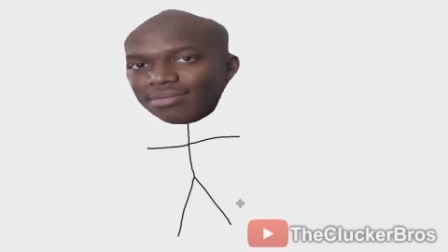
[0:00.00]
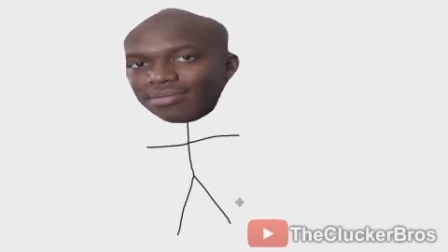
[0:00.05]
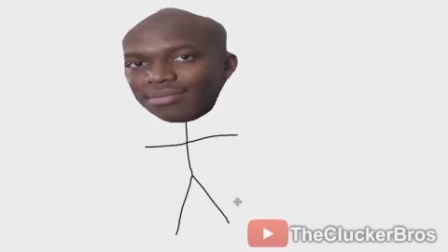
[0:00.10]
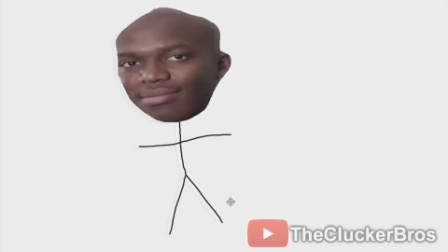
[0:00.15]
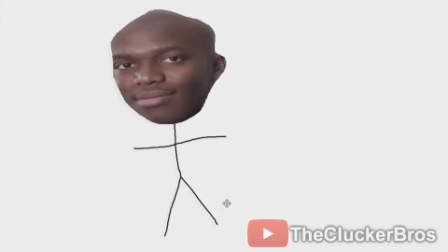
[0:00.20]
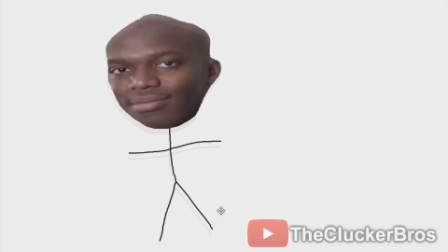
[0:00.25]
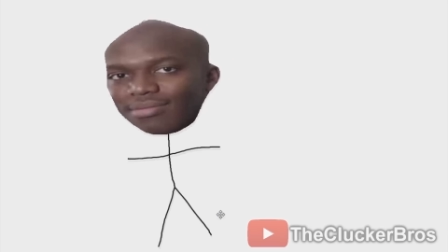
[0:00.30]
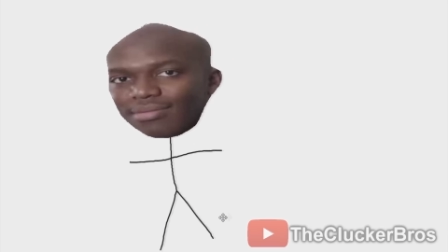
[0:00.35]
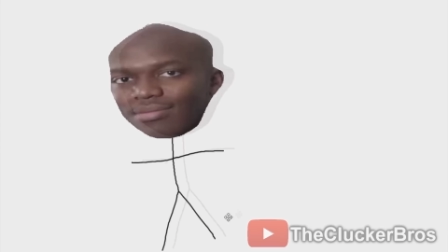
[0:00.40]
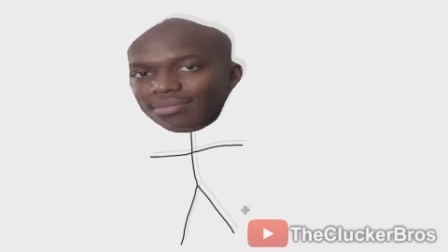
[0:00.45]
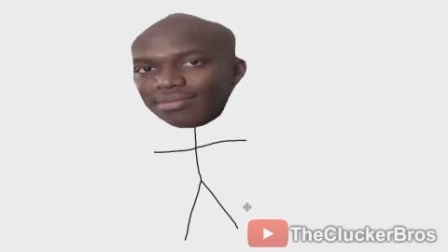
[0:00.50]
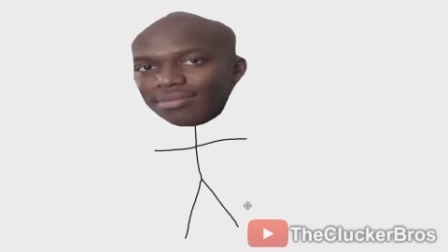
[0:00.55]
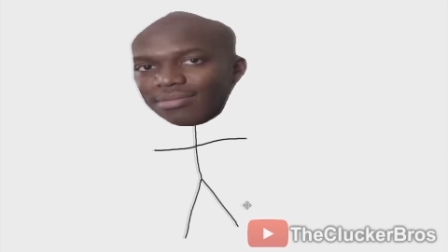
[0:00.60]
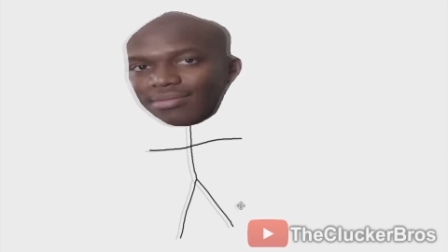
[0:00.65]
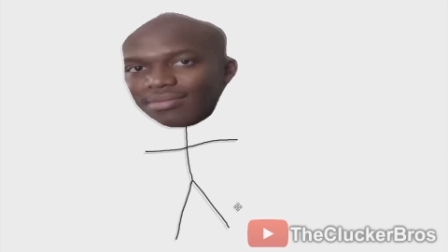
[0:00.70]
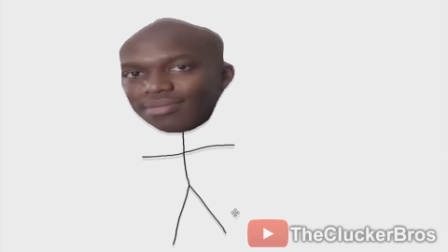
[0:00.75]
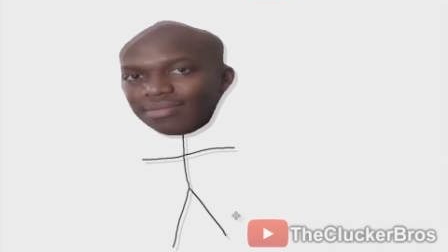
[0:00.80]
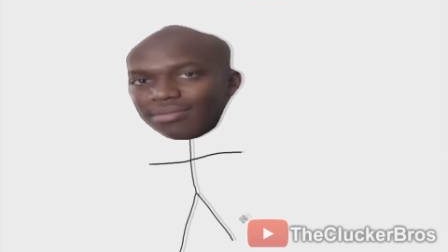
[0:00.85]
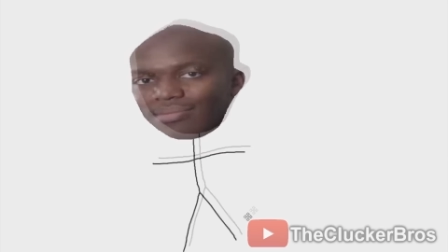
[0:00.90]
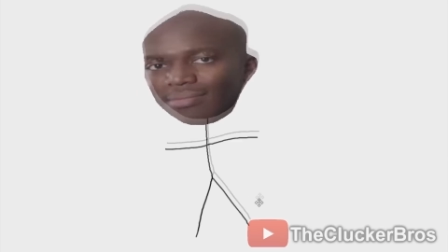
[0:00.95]
hey, I'm
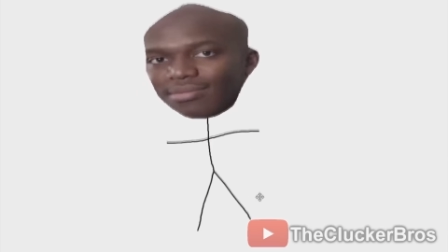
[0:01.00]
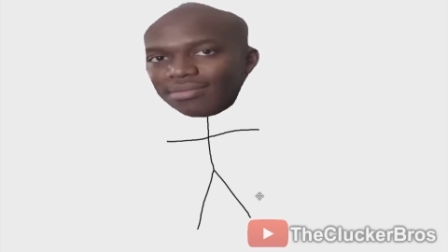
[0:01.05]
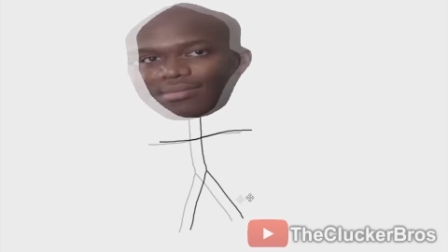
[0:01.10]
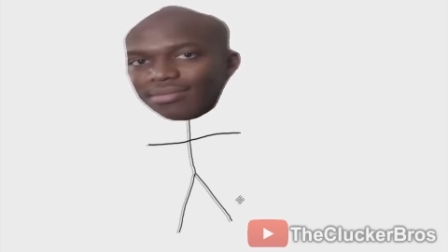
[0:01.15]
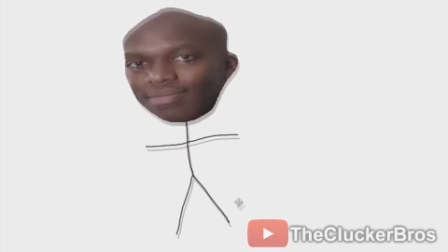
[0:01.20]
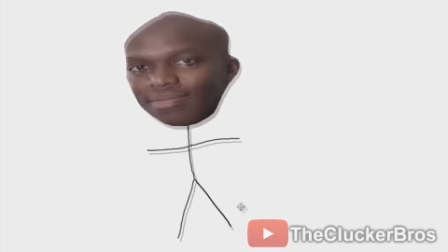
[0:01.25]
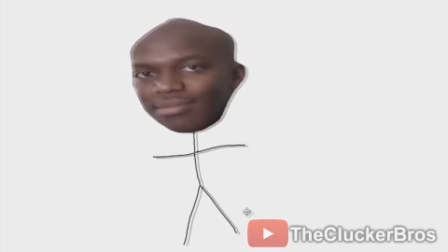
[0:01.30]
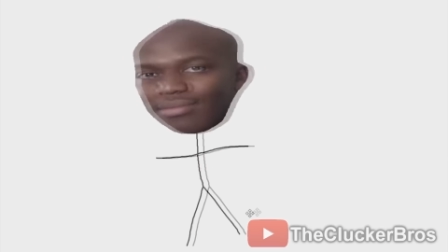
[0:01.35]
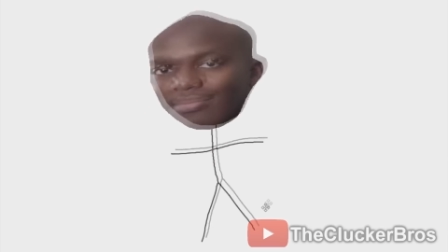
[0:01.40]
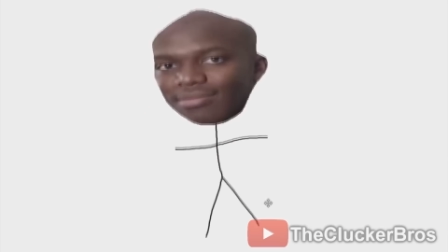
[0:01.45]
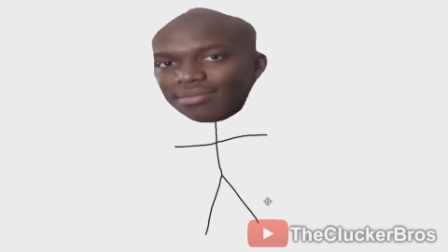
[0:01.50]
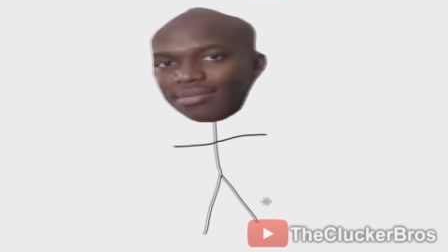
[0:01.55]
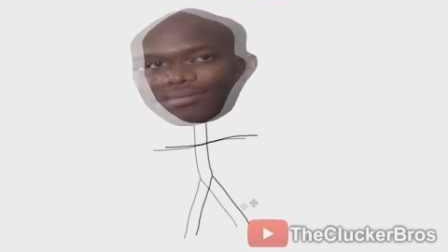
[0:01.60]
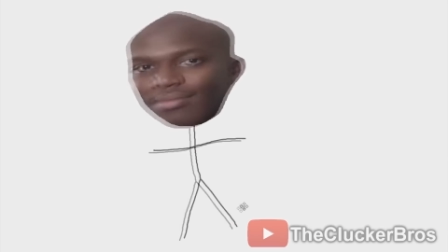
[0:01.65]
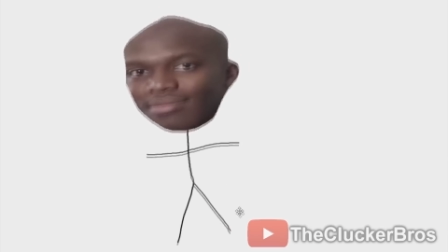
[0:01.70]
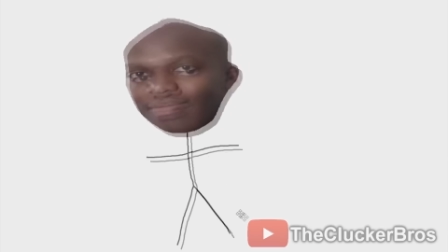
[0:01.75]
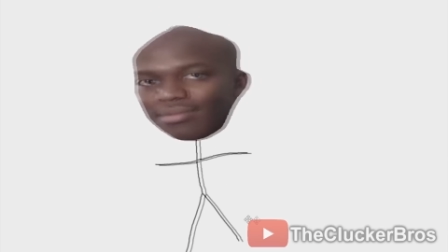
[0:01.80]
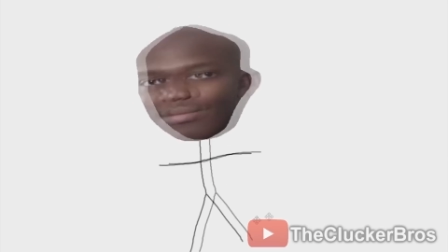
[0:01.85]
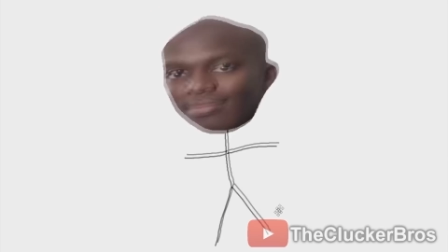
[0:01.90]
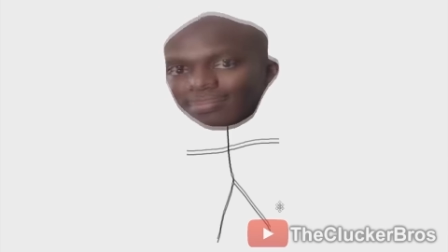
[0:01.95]
going to leave the
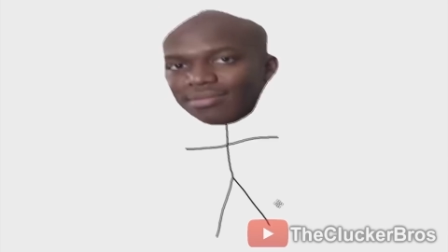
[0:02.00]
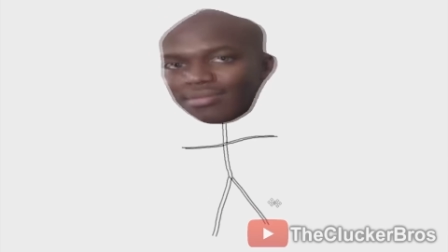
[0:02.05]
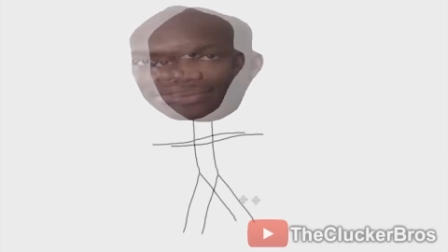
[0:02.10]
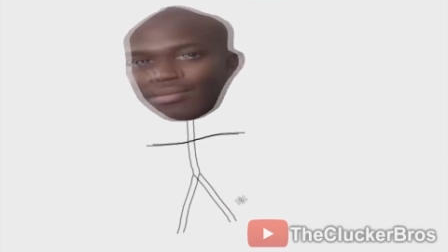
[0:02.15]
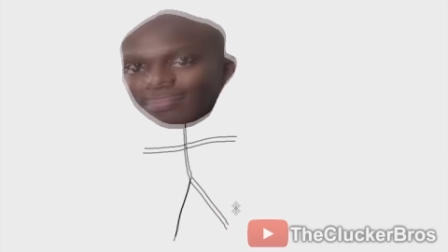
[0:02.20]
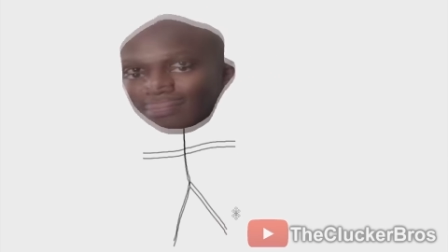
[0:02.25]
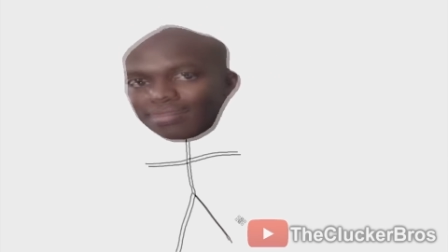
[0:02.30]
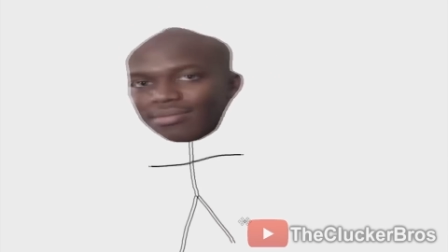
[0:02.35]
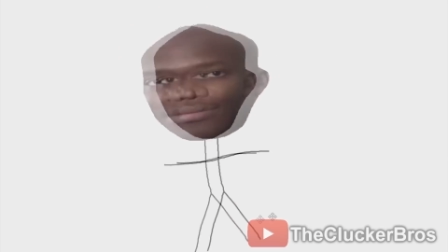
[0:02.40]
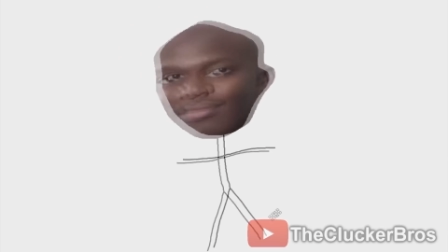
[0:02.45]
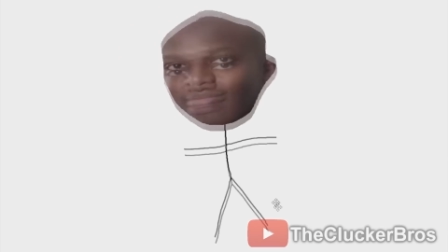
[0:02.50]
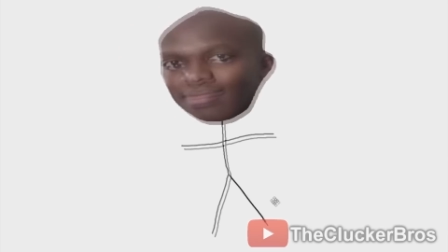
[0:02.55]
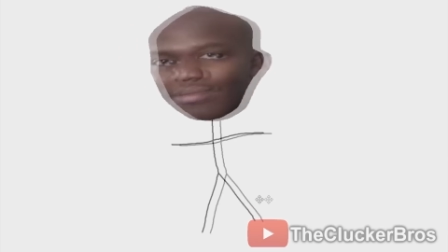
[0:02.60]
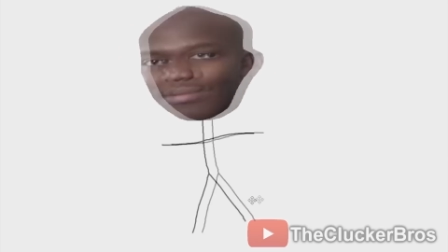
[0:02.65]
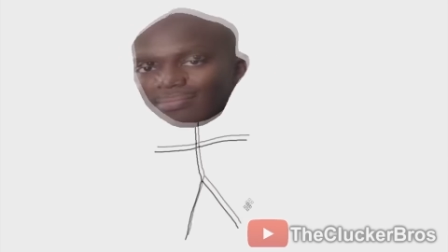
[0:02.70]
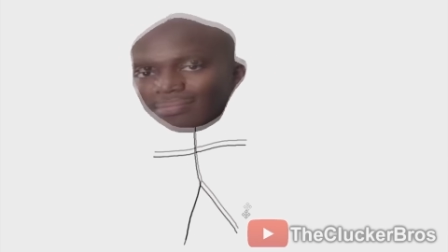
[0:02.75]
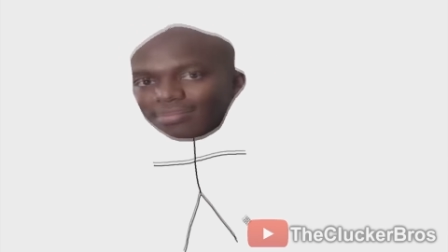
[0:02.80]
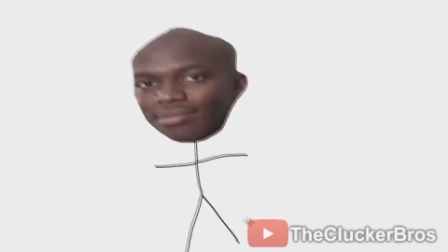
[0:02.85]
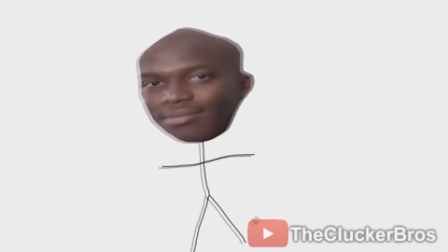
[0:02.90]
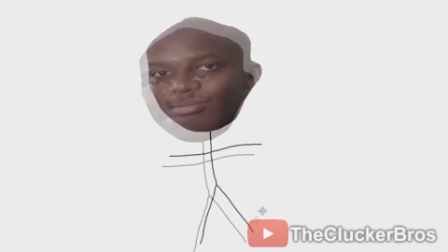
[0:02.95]
Sidemen because I
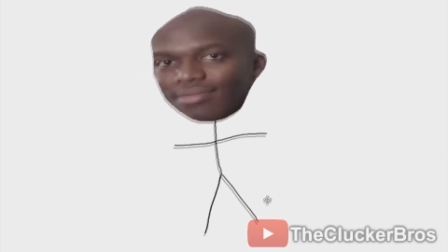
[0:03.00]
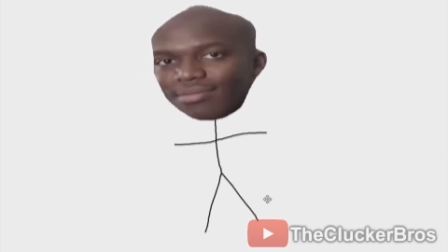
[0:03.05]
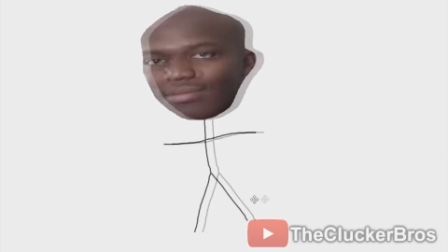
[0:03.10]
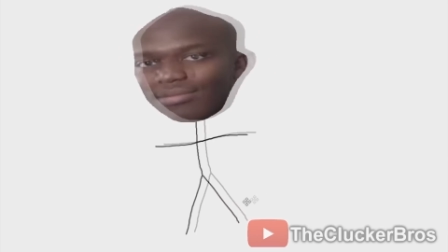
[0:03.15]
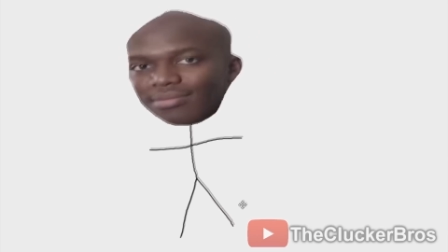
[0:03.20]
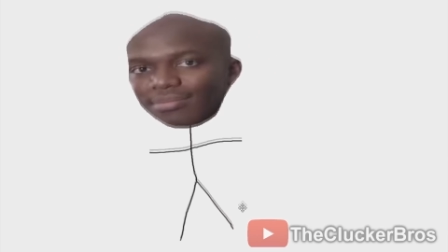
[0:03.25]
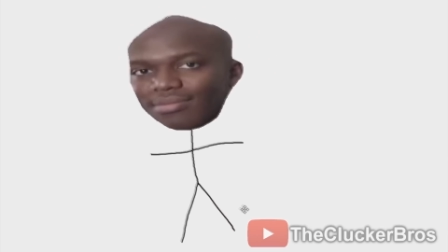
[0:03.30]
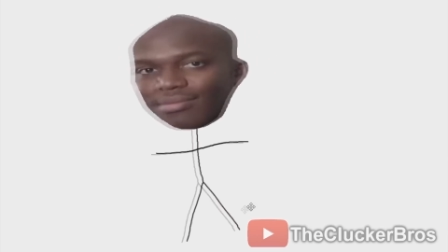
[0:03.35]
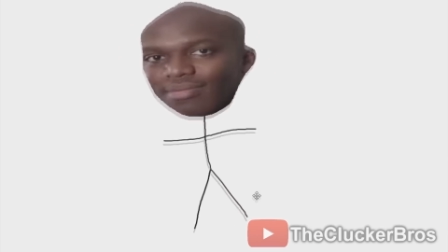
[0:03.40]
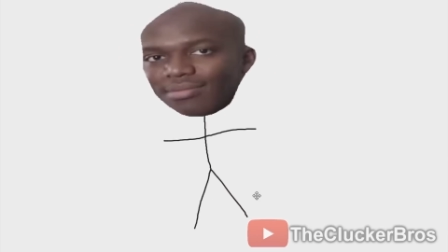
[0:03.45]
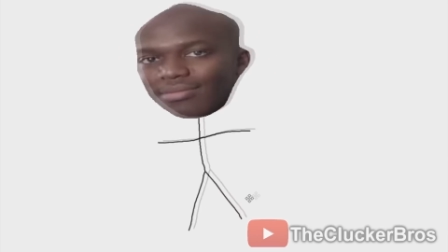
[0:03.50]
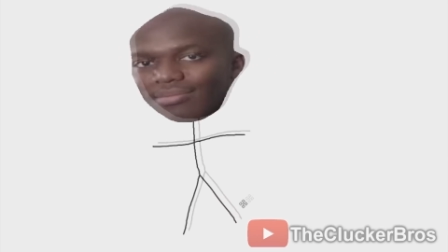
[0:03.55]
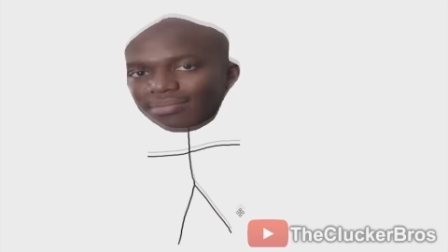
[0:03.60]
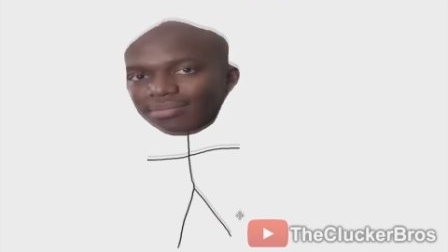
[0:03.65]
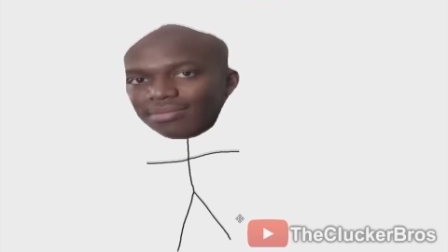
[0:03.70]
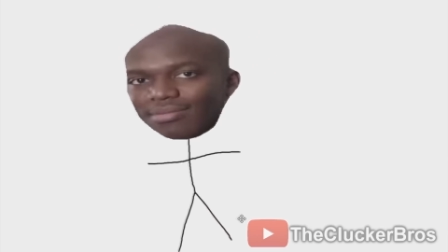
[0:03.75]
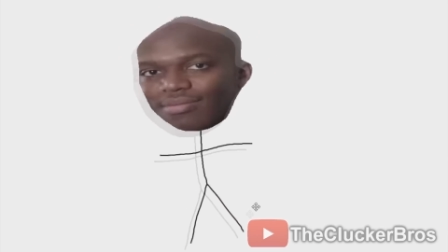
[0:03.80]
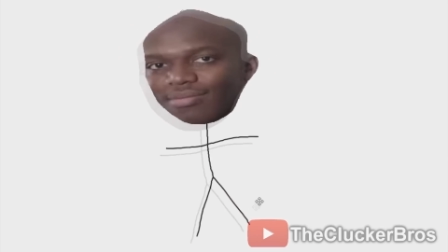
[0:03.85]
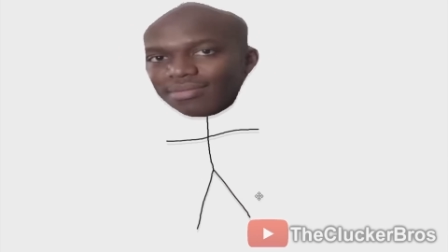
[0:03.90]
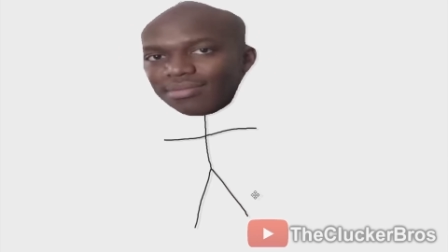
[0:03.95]
really want to further my
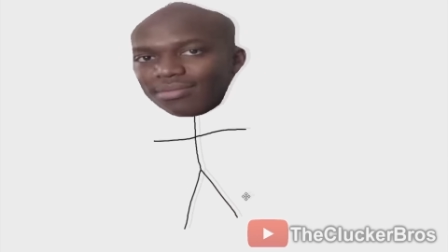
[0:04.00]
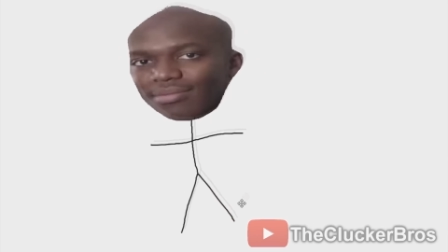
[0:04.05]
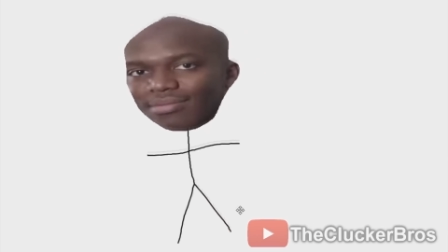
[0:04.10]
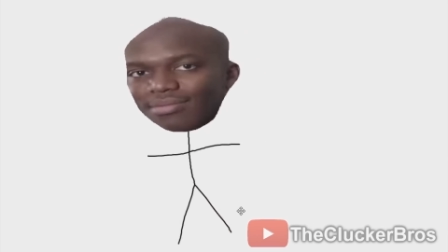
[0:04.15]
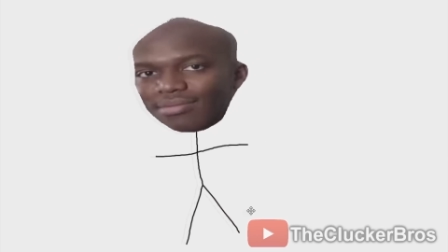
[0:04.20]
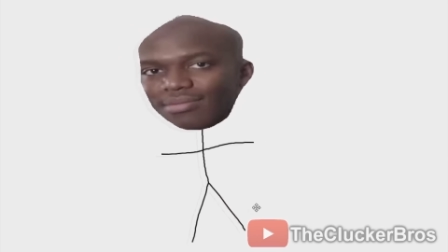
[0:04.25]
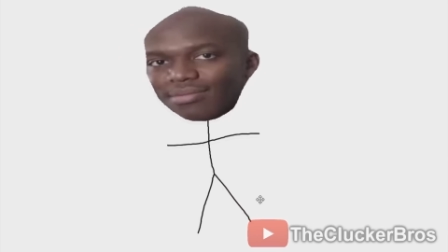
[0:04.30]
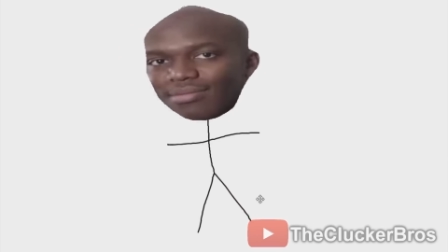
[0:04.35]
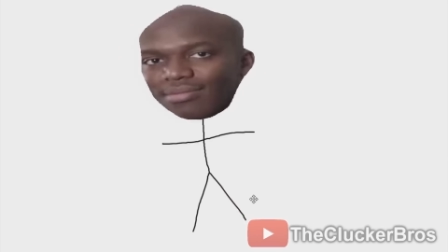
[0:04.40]
career.